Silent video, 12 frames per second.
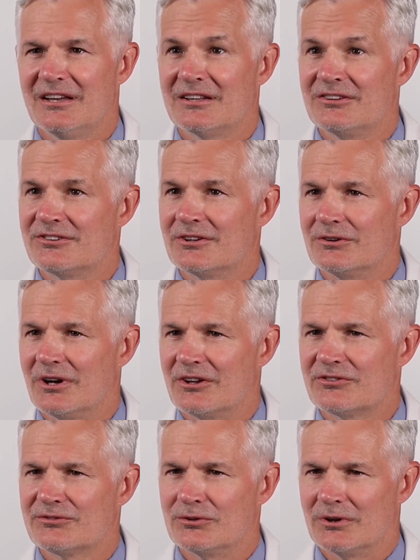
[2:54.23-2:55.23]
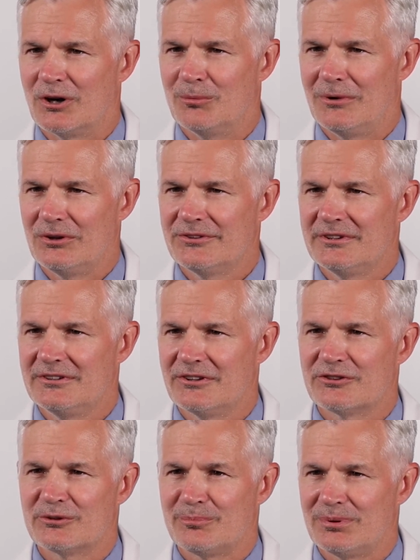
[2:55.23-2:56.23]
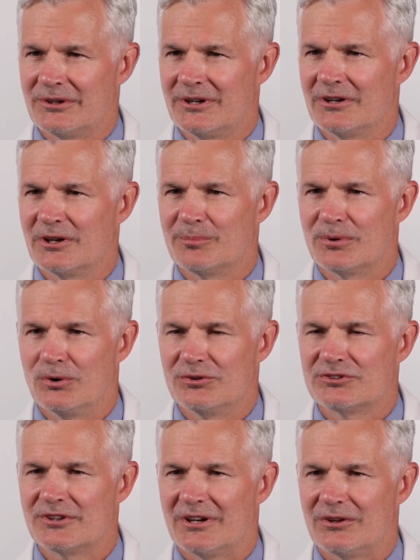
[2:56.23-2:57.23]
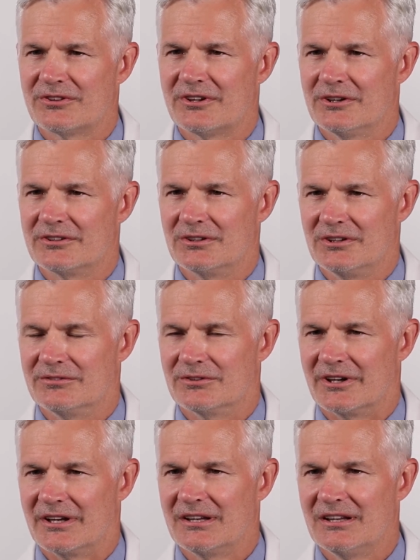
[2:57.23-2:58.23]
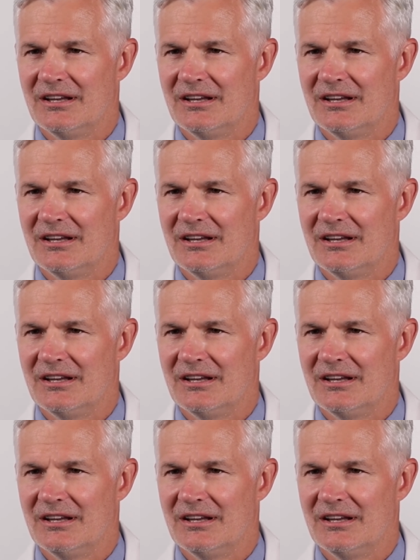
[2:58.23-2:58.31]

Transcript: Consider us for our multidisciplinary approach to healthcare delivery.